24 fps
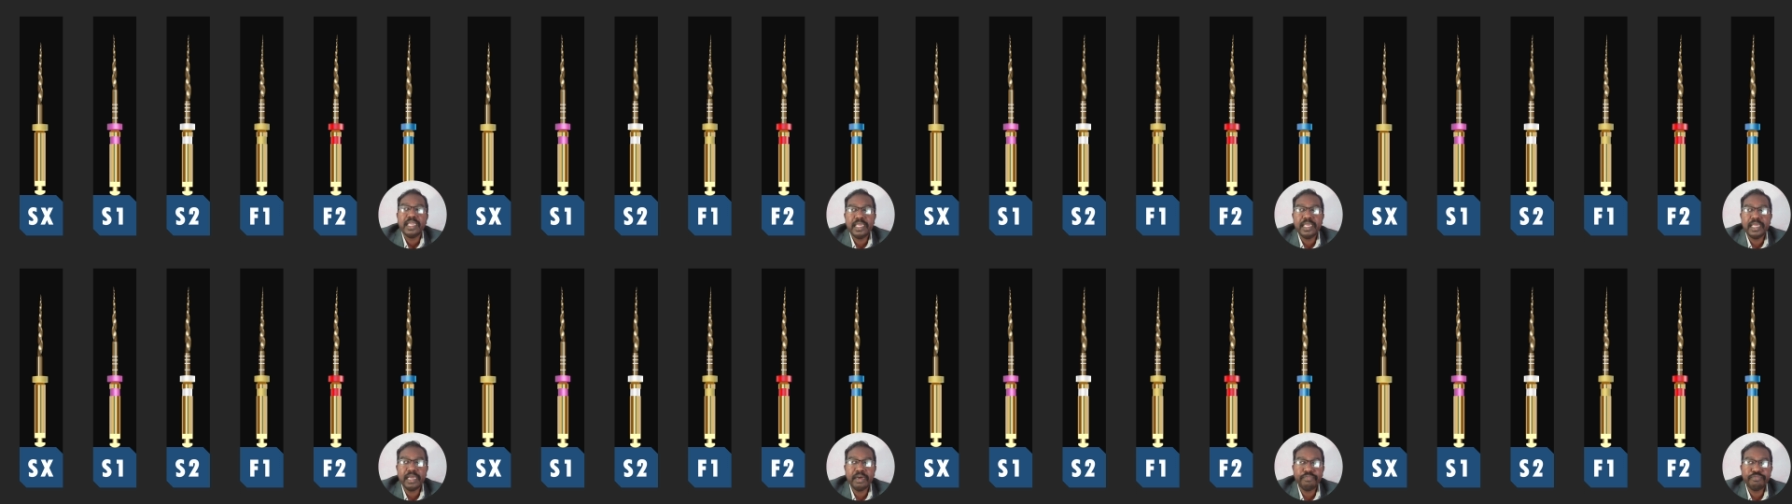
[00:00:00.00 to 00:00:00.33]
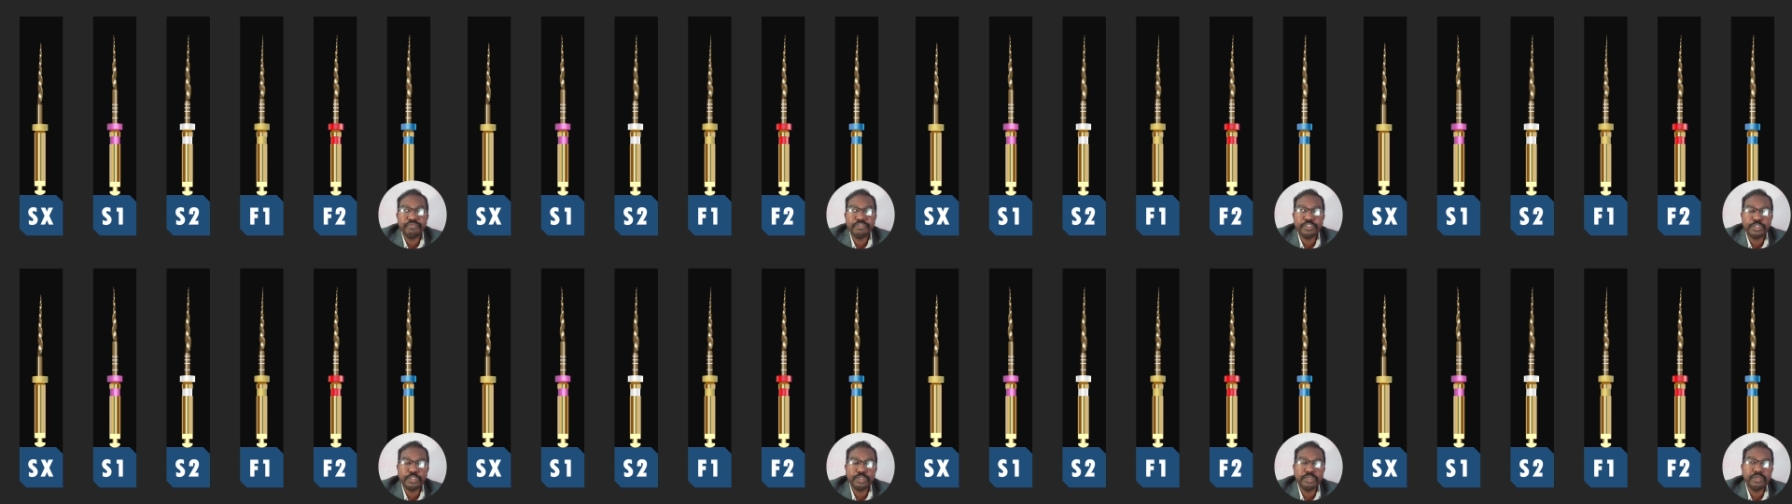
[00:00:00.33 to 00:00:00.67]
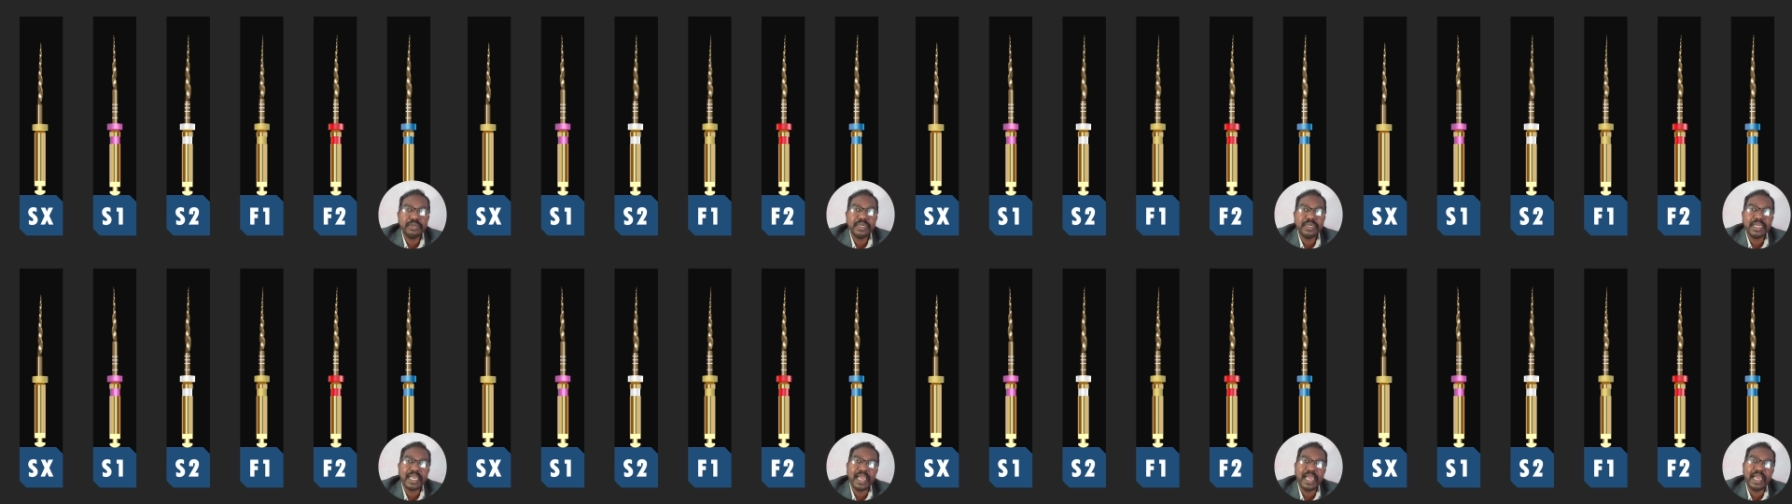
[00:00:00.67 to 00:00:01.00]

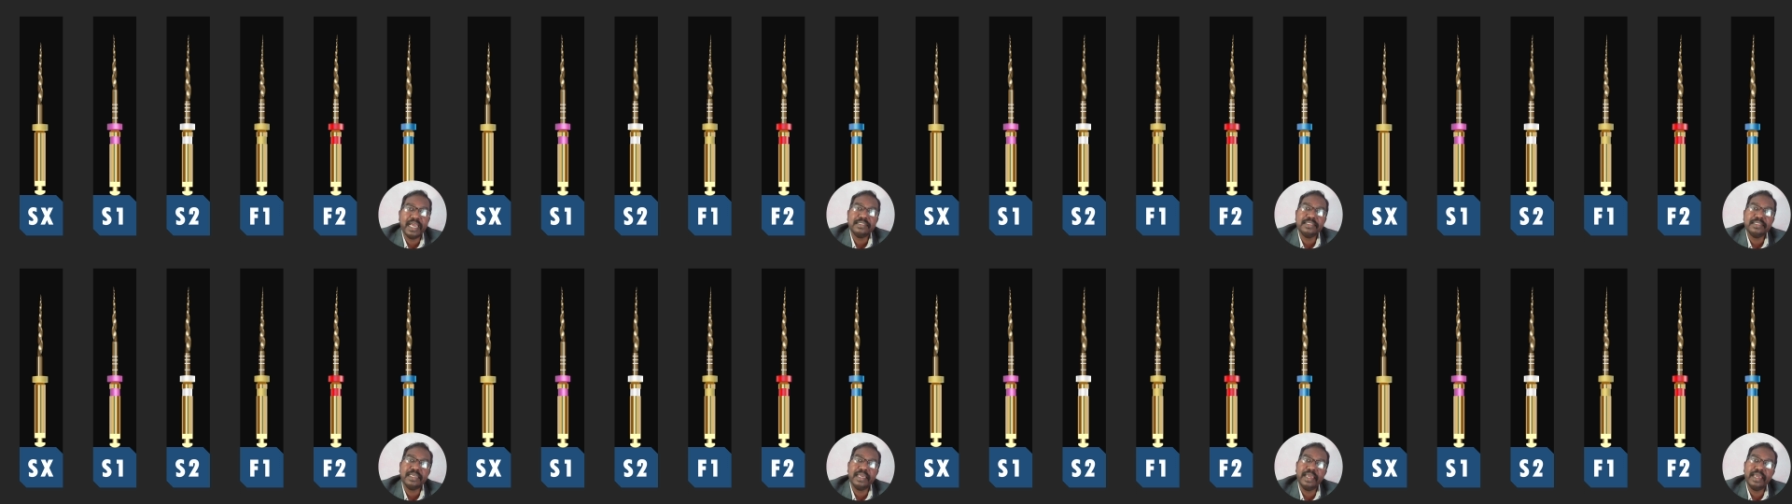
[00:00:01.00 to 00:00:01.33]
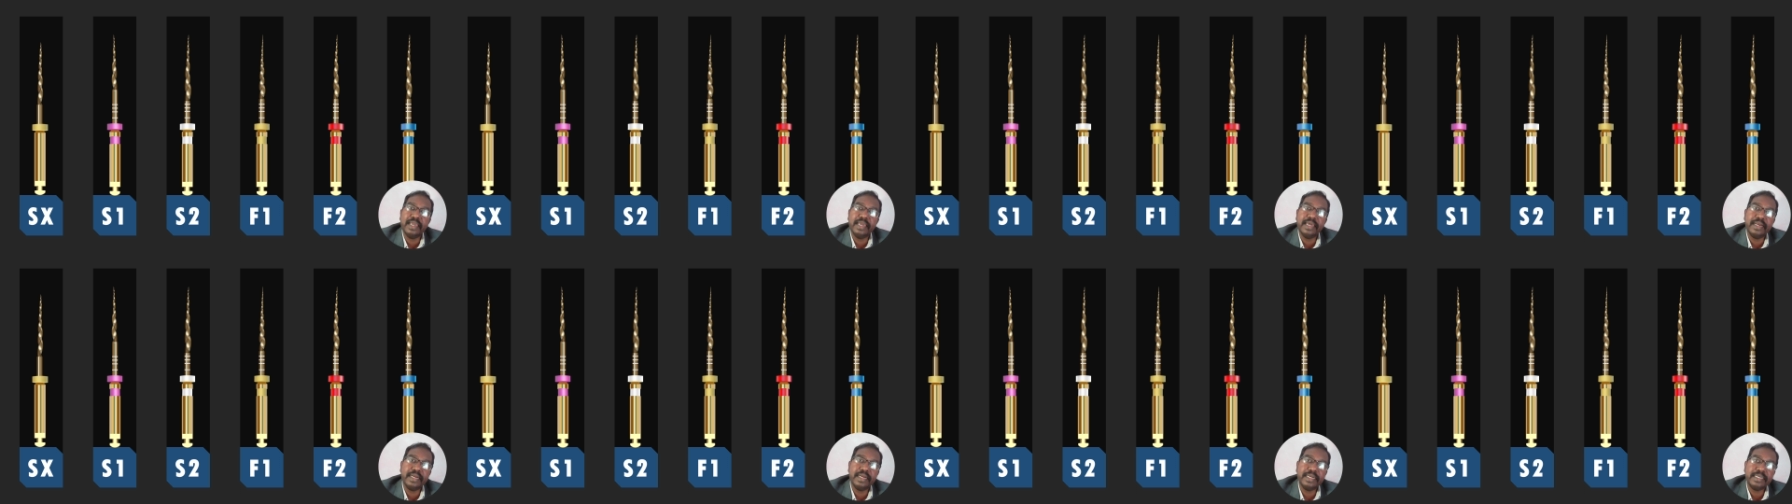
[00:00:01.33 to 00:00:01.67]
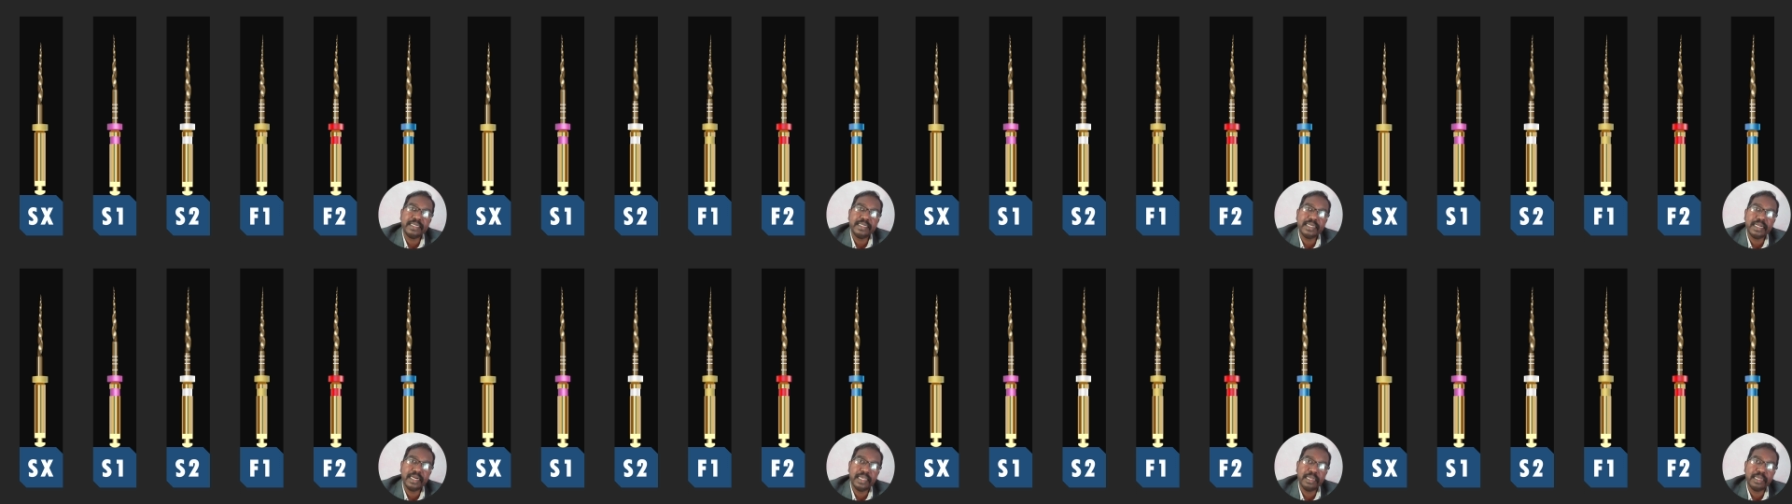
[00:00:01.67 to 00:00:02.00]
F2 has a red
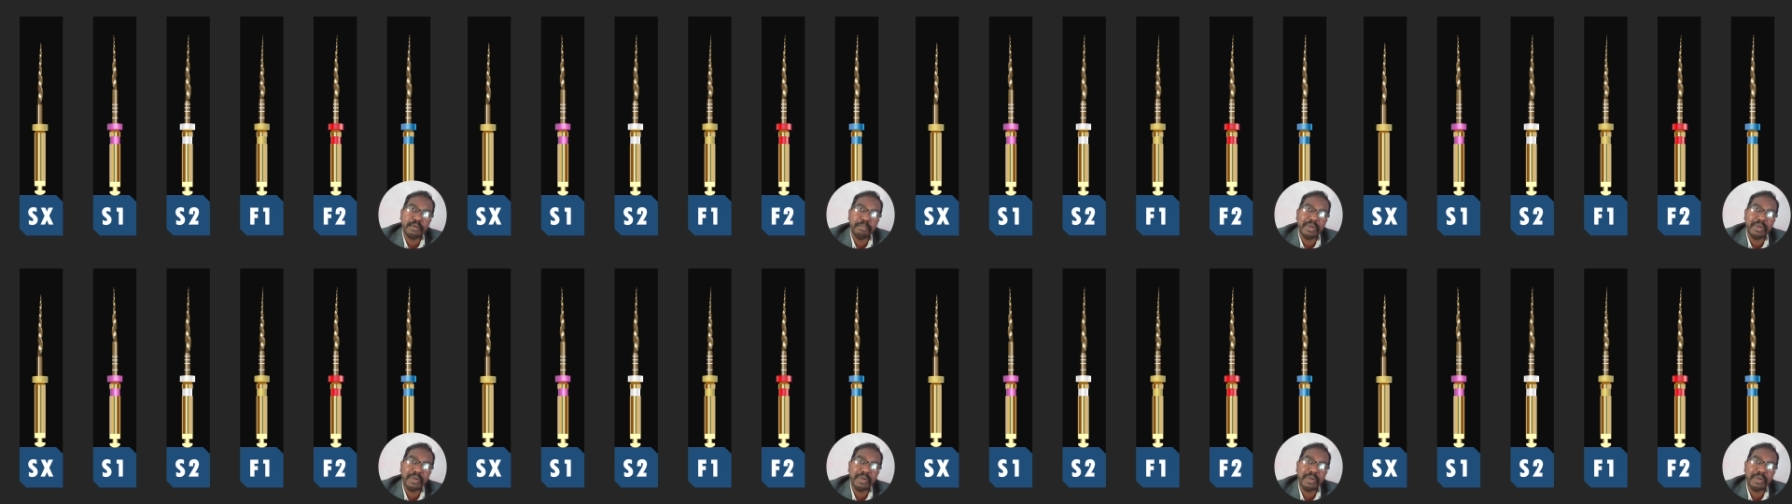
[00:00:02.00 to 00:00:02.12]
color